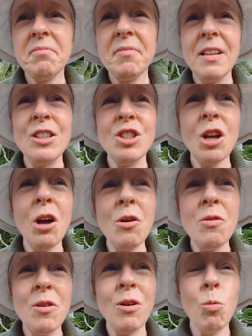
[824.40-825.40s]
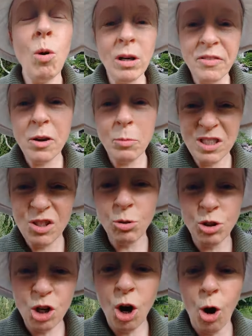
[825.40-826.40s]
So what if it was your
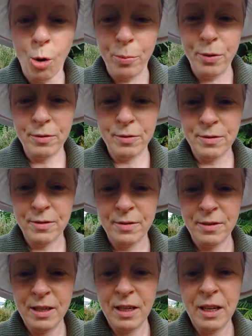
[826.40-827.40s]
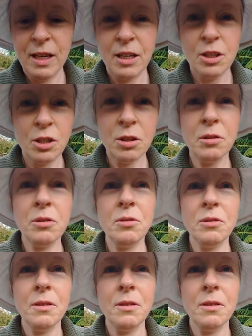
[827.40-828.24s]
job to